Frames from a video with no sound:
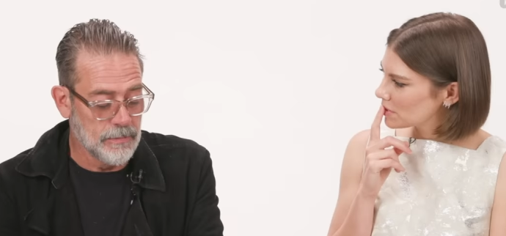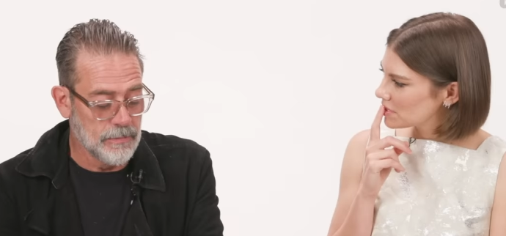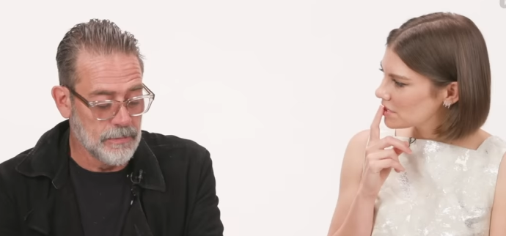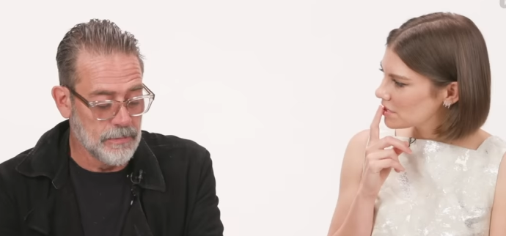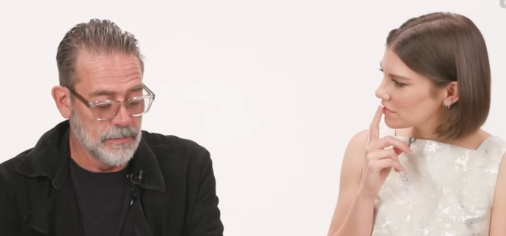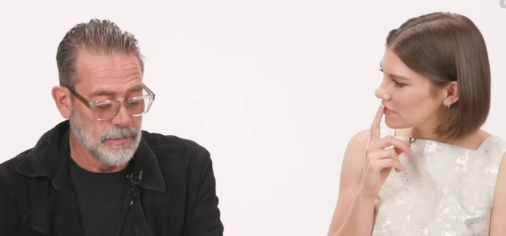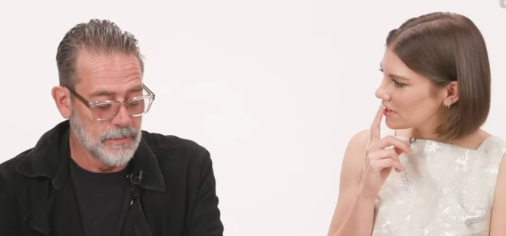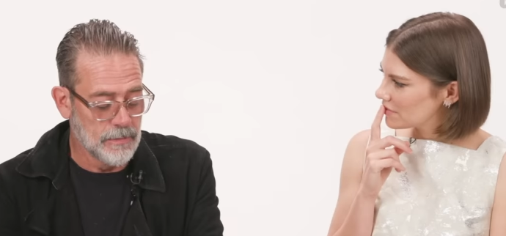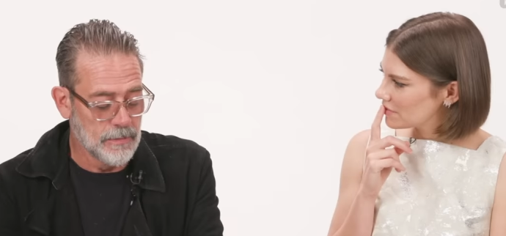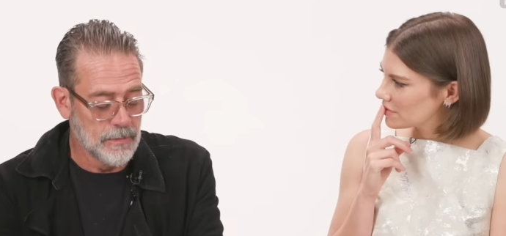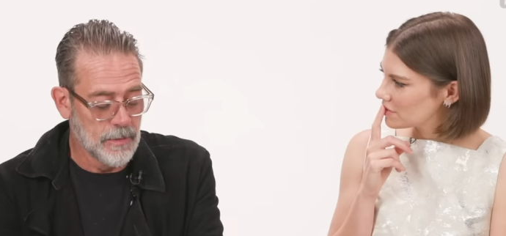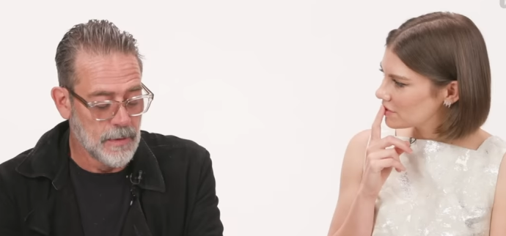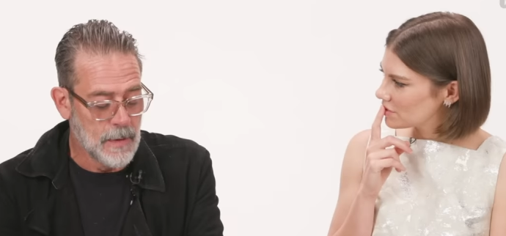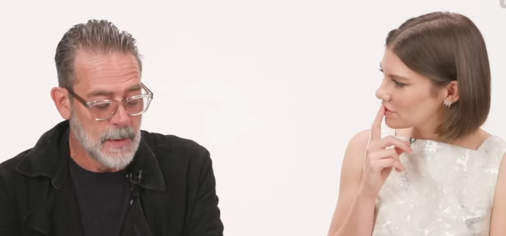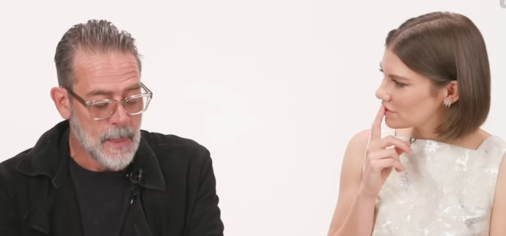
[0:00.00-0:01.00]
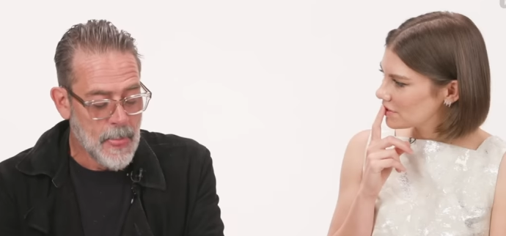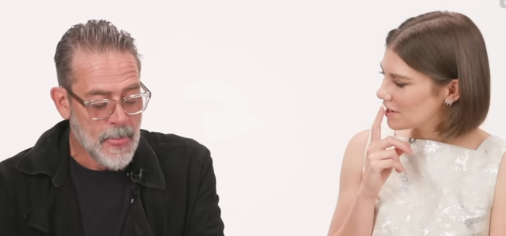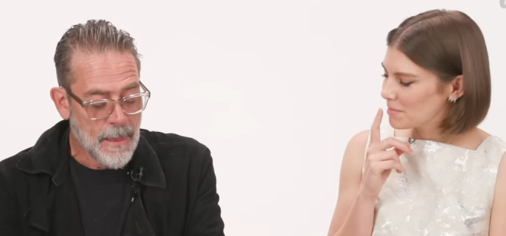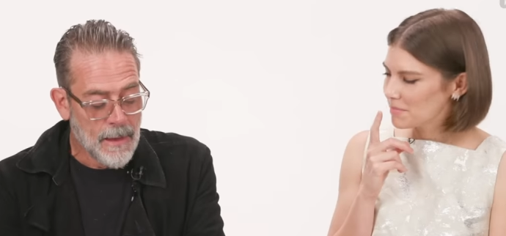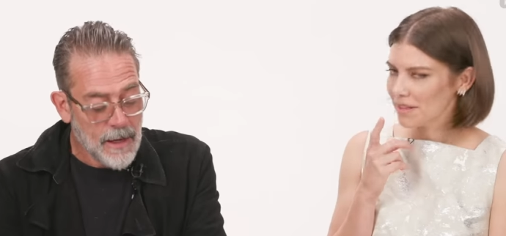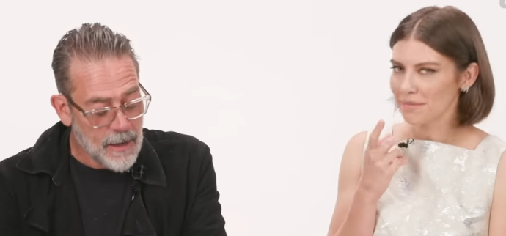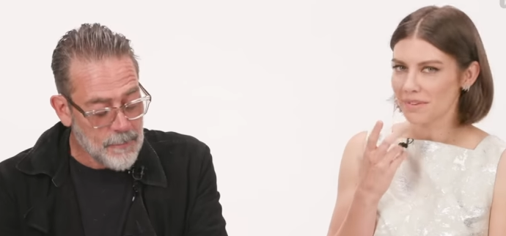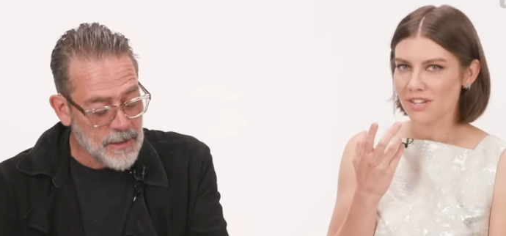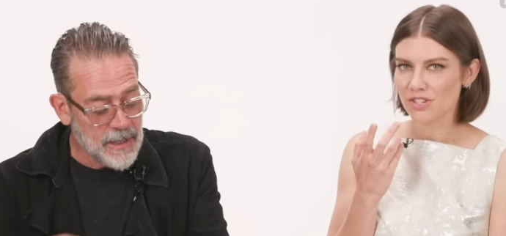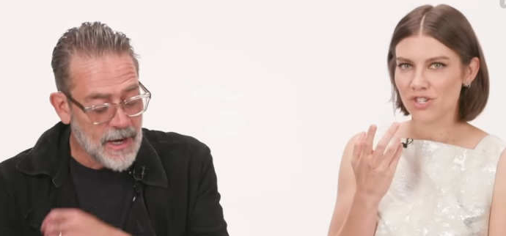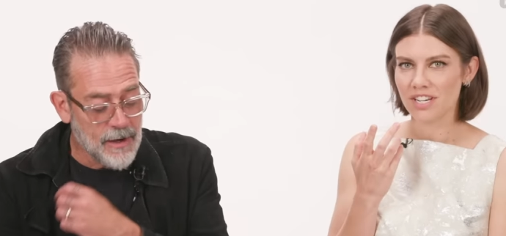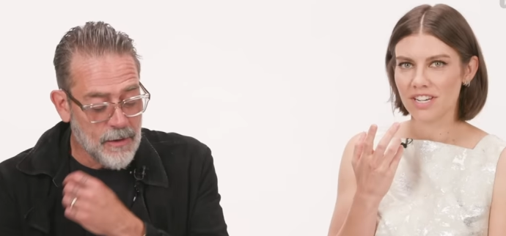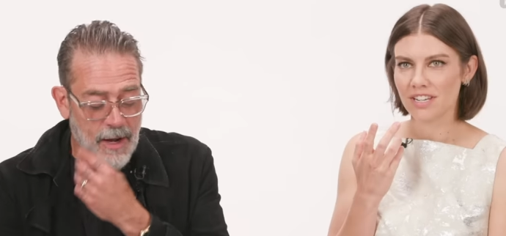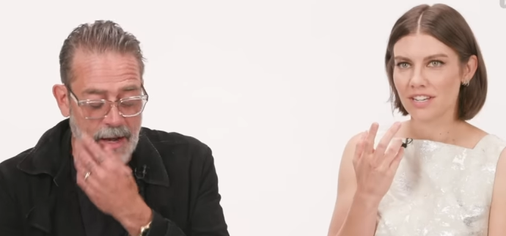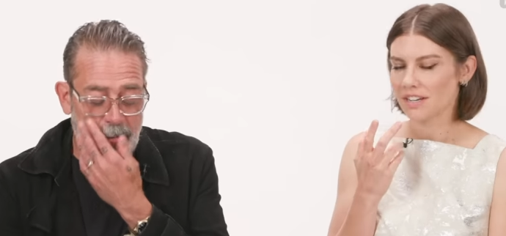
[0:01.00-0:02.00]
Speaker 1: what's your favorite? Um,
Speaker 2: I mean,
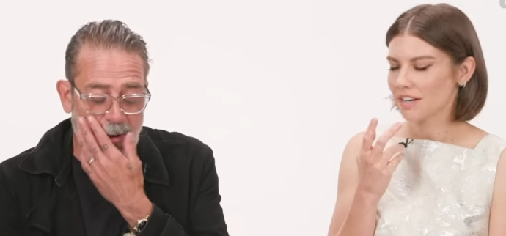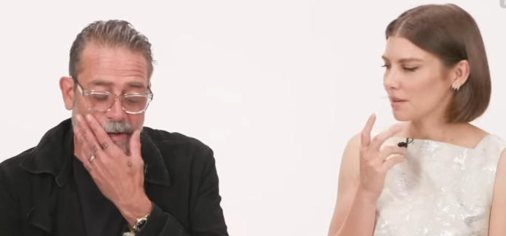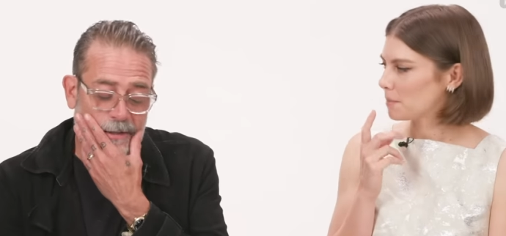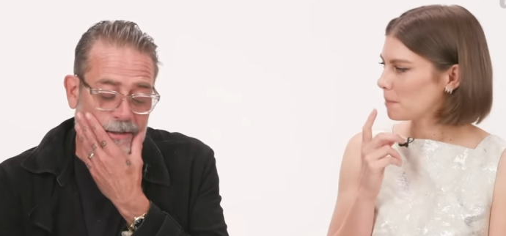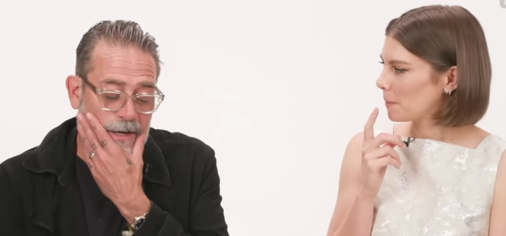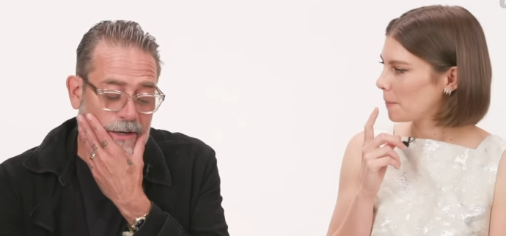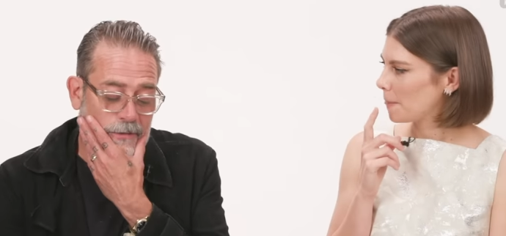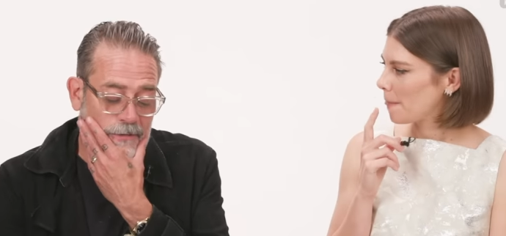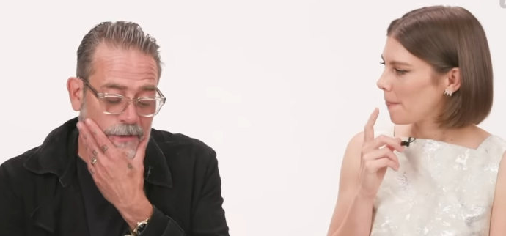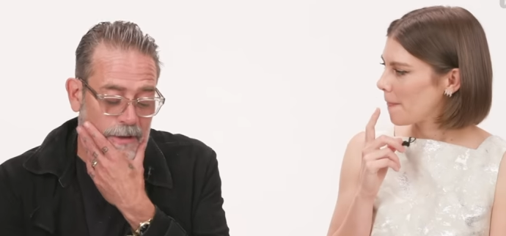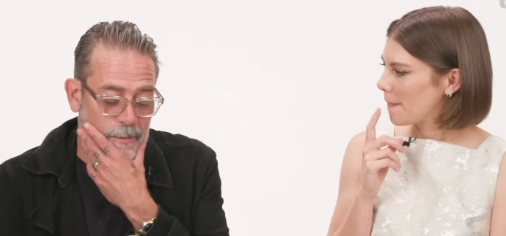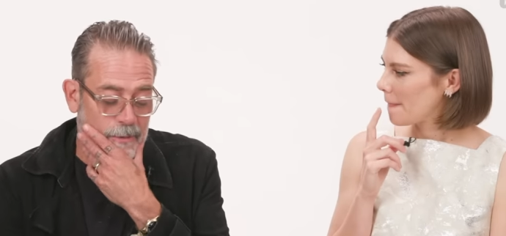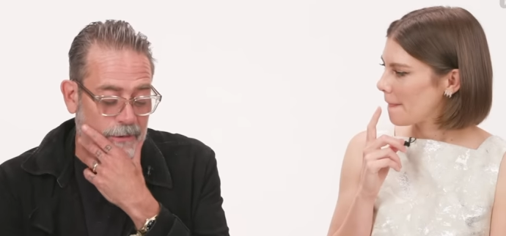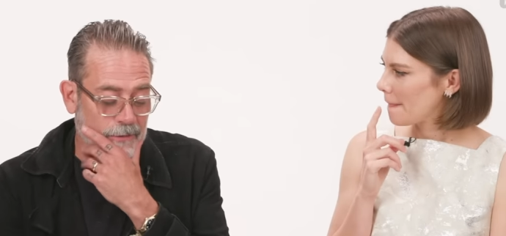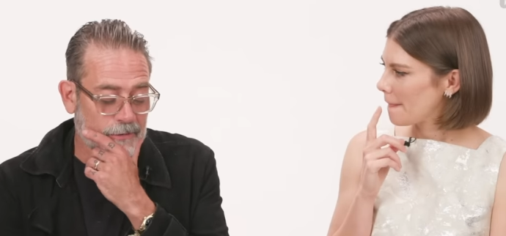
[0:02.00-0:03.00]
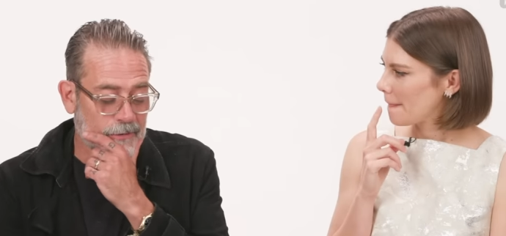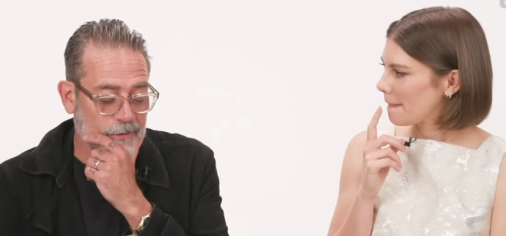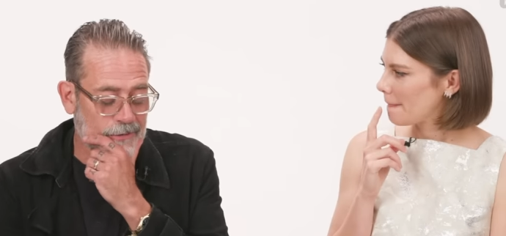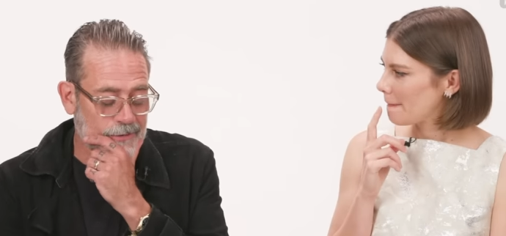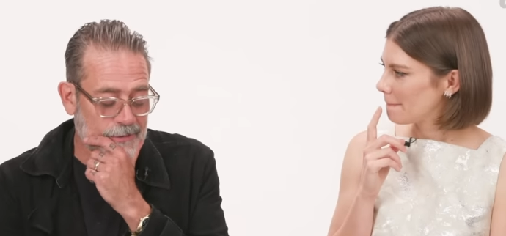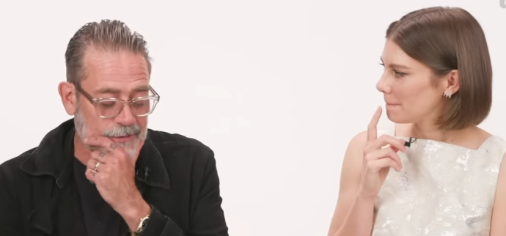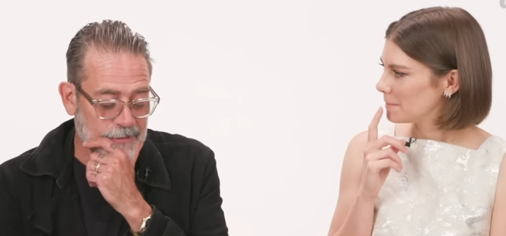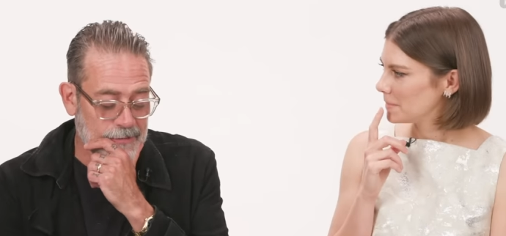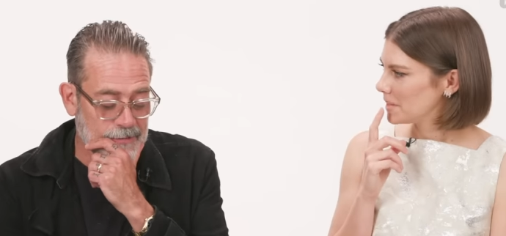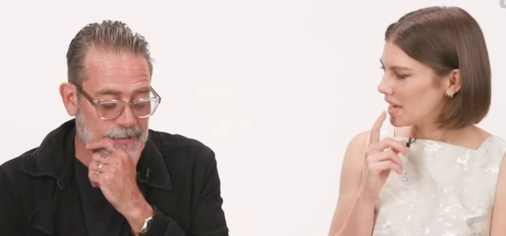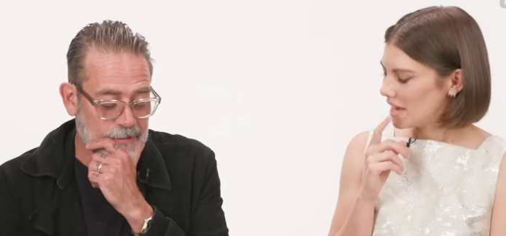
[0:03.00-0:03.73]
I, I bought a lot of Starbucks this season.